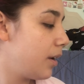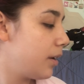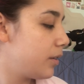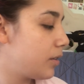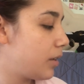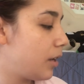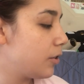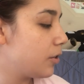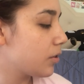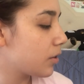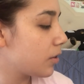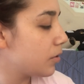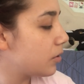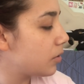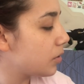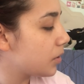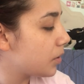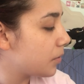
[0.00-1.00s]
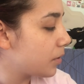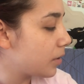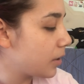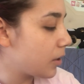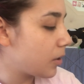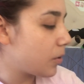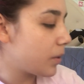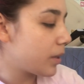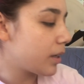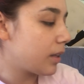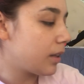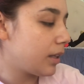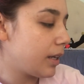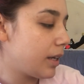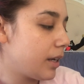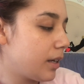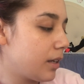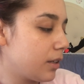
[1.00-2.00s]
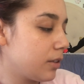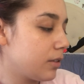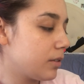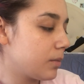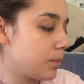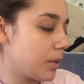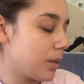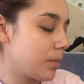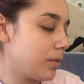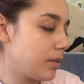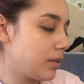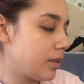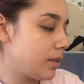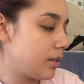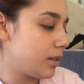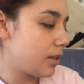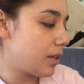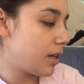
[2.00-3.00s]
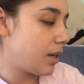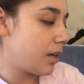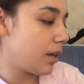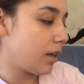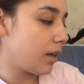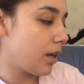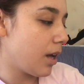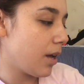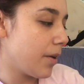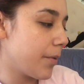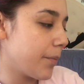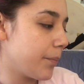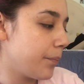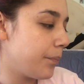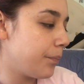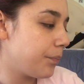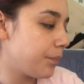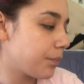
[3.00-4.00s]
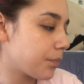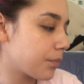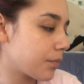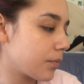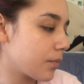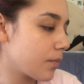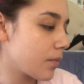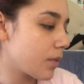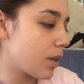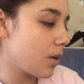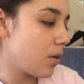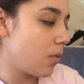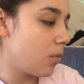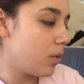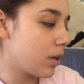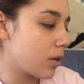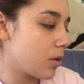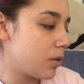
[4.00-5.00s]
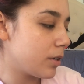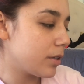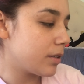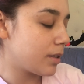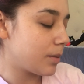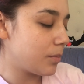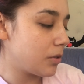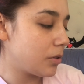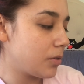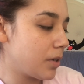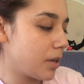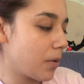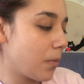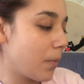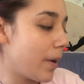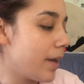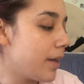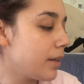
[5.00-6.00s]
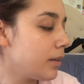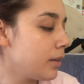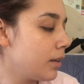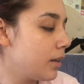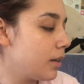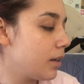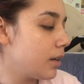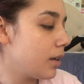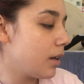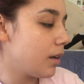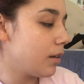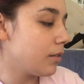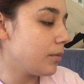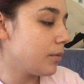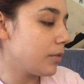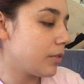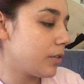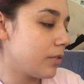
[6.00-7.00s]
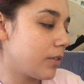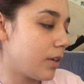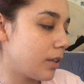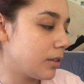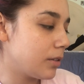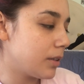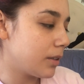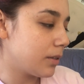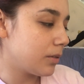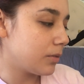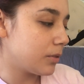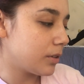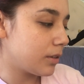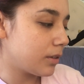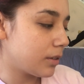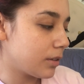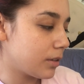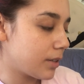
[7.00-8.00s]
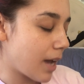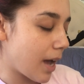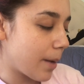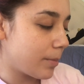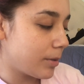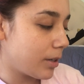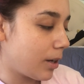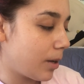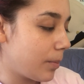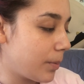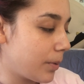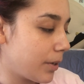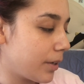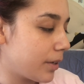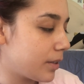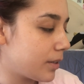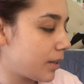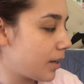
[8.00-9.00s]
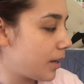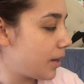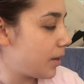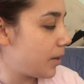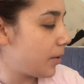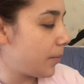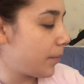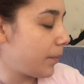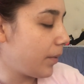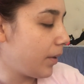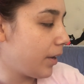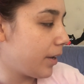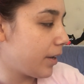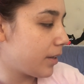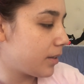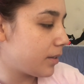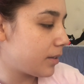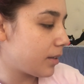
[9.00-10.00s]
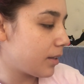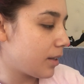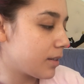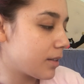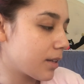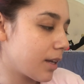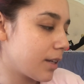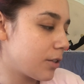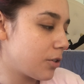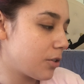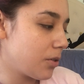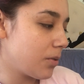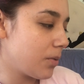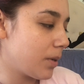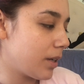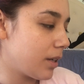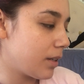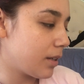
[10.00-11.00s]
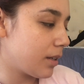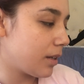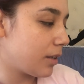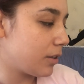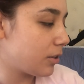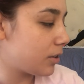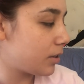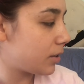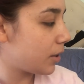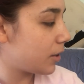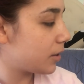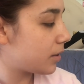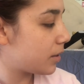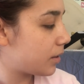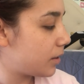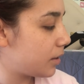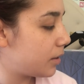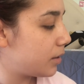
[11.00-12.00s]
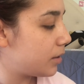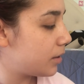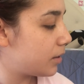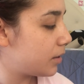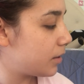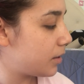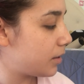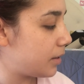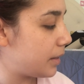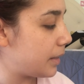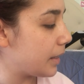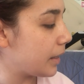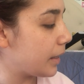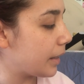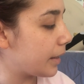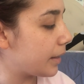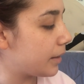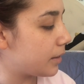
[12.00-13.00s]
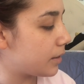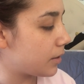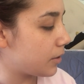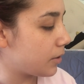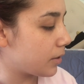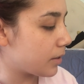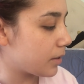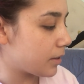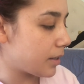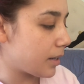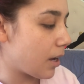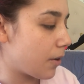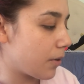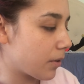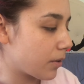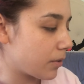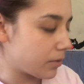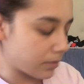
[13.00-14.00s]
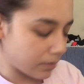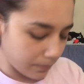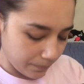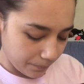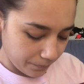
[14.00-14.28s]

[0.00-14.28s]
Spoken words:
So I'll just go through it really quickly. You'll be able to see what chords I'm doing when, if you follow it with the tabs that I'll put. But let's get to it, and I'll just start singing it so you can see how it goes.